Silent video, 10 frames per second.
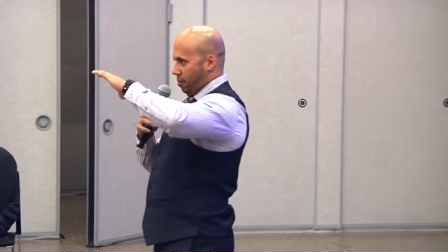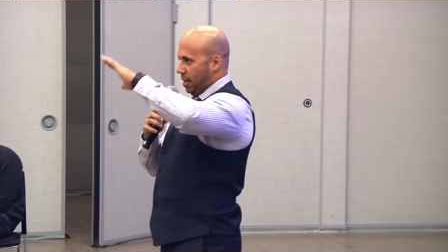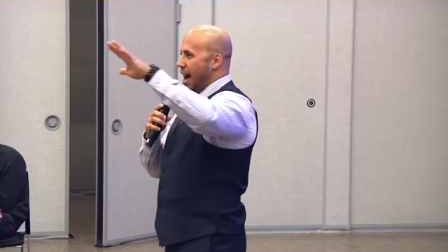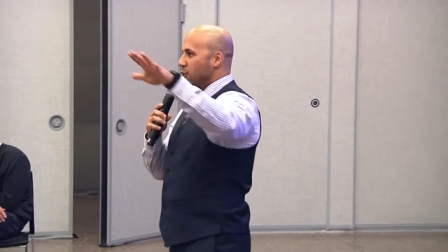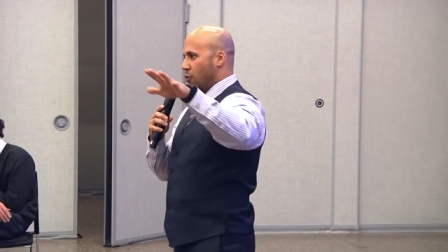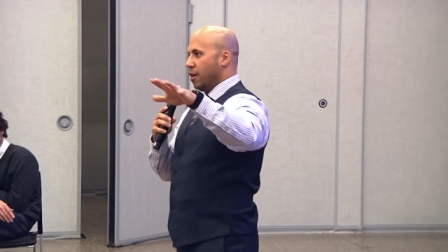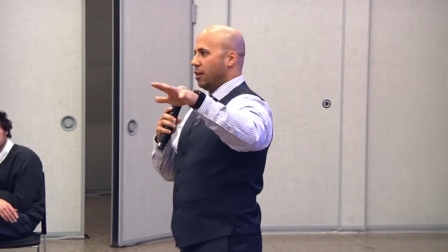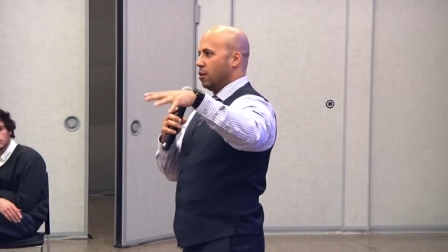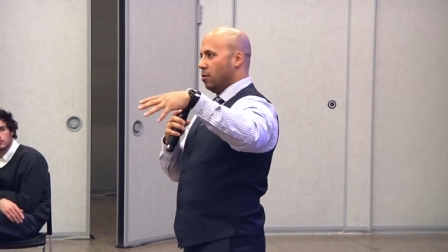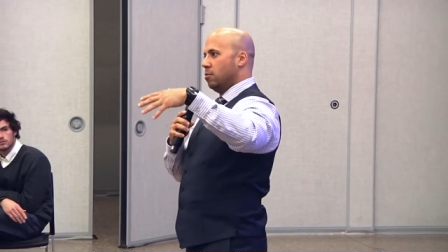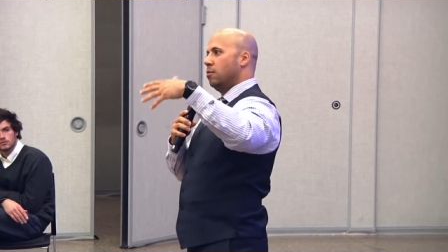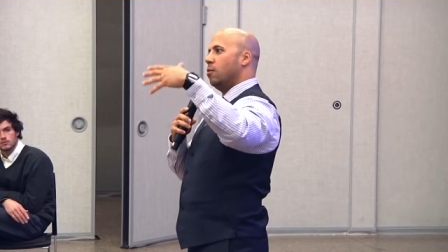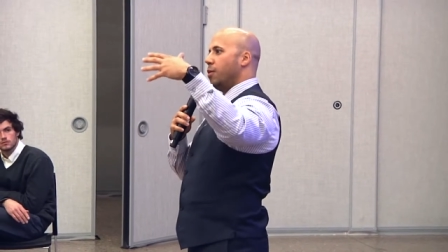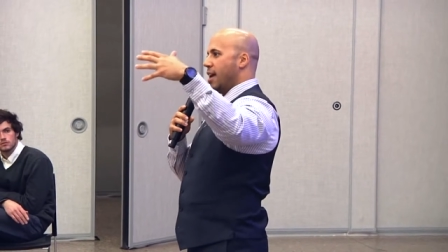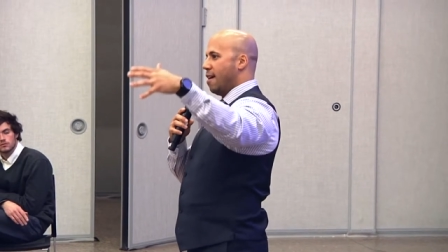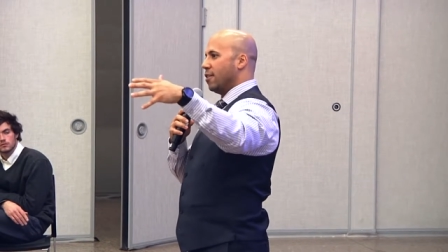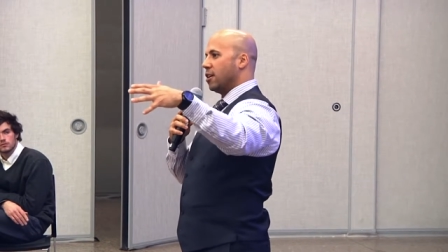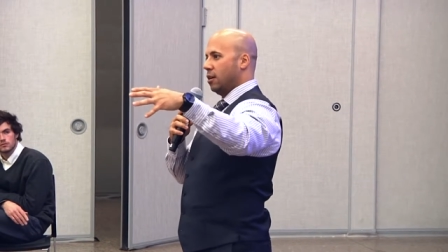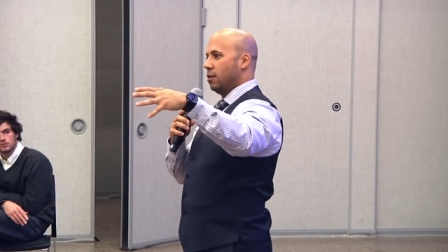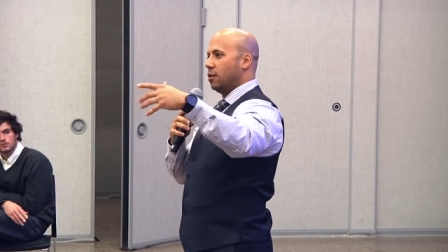the guys already know when they have a
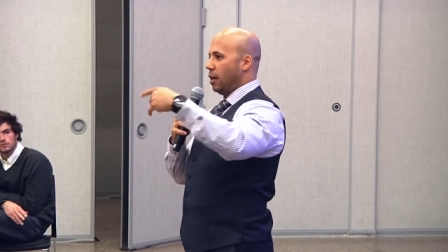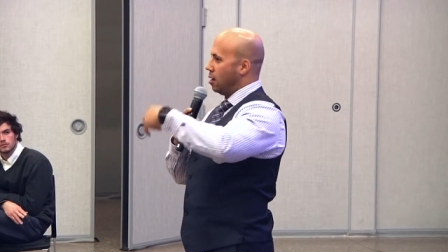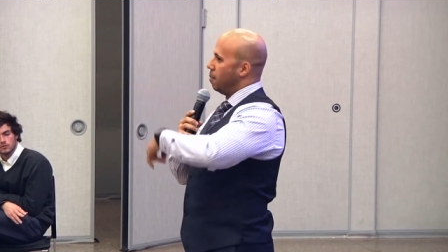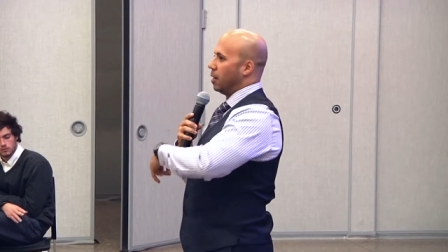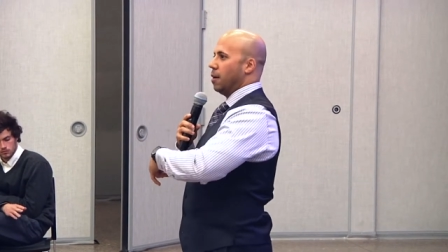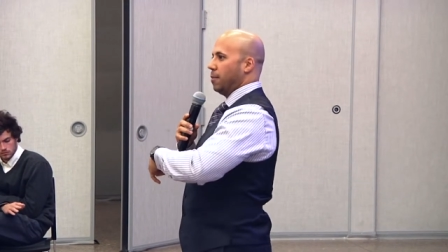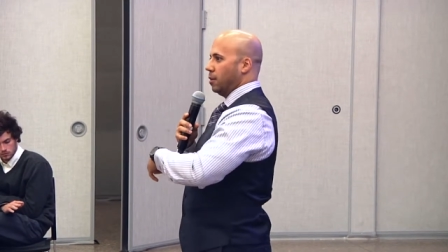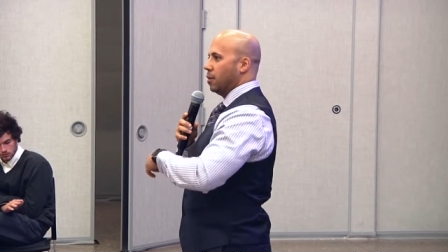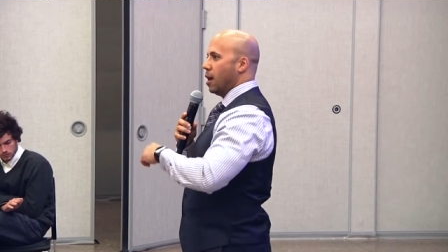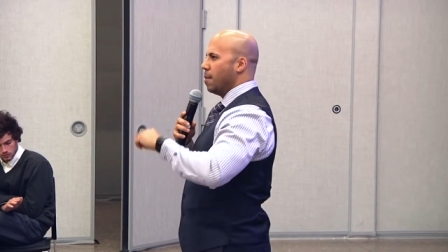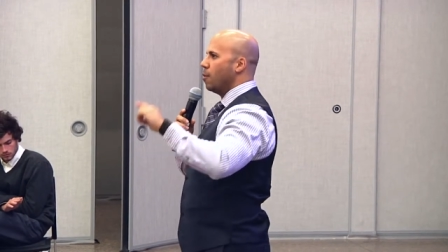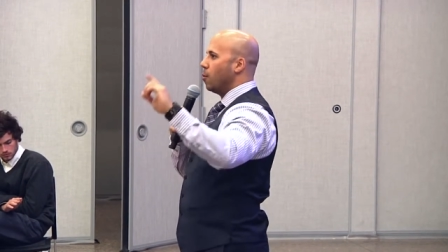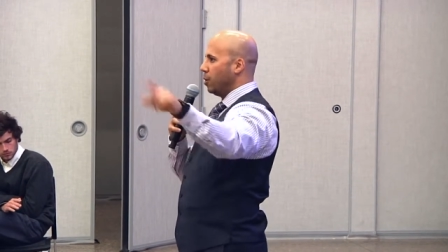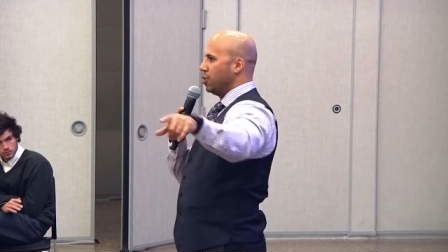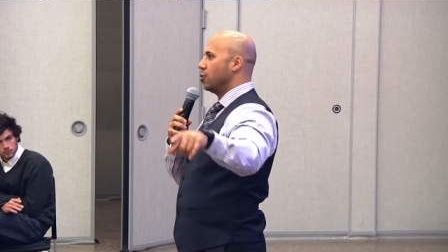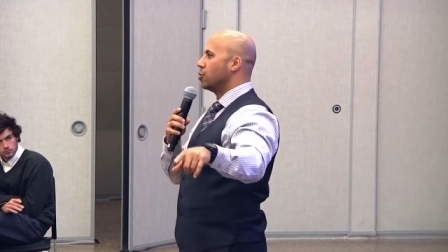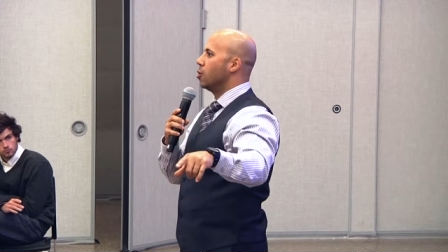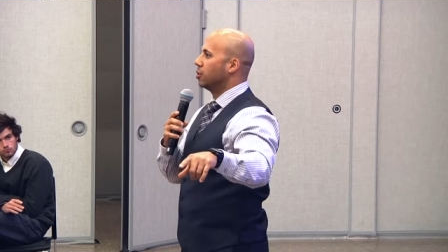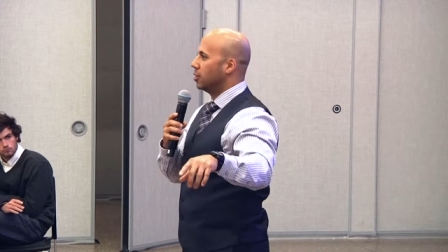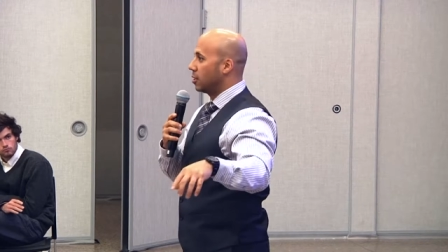kid, they come and get me. Hey, Memo, we need you to
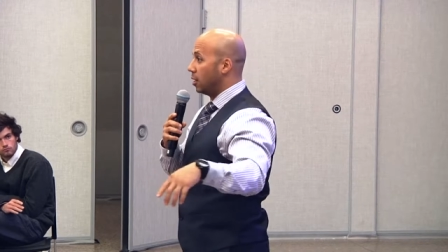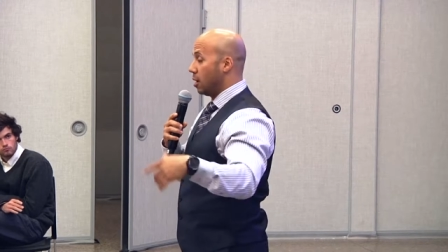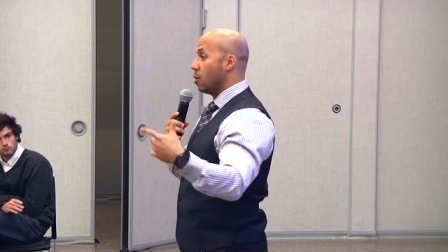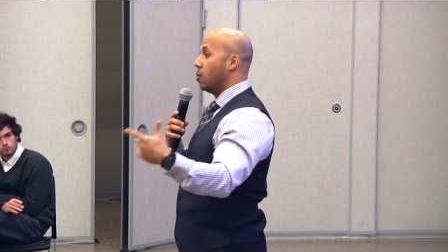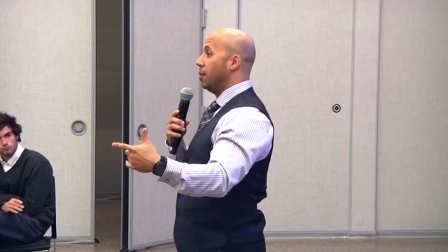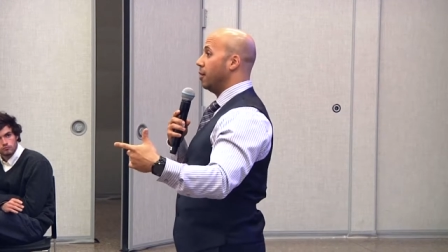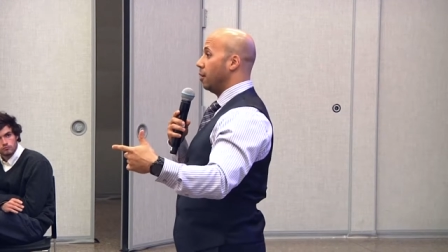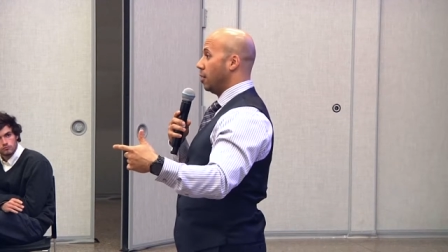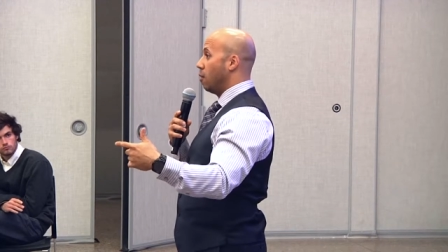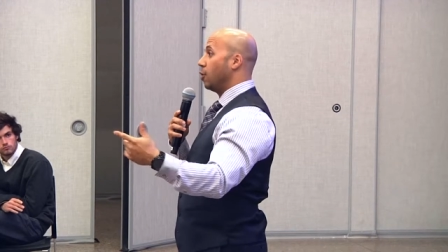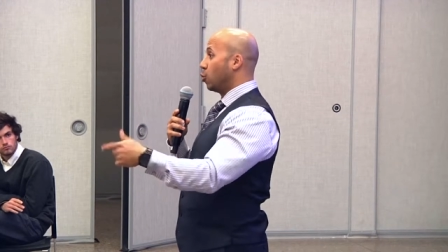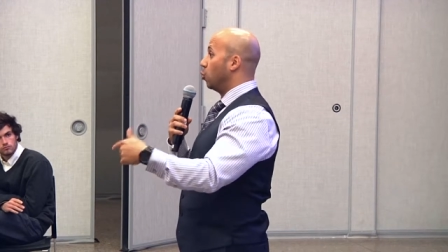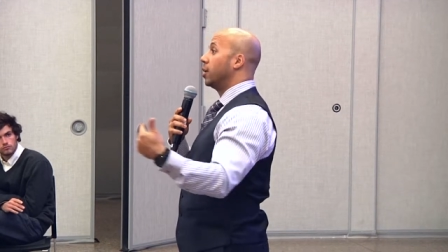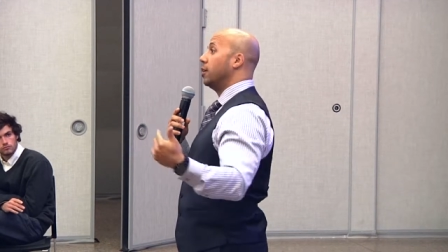talk to this kid. And I'll go in there and I'll recruit